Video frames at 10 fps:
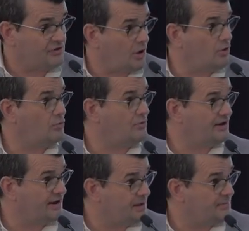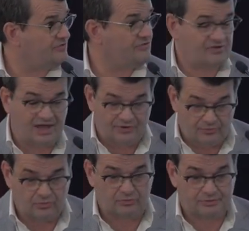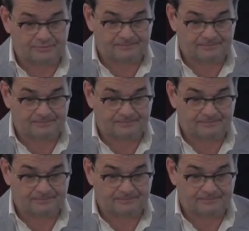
no limits at all.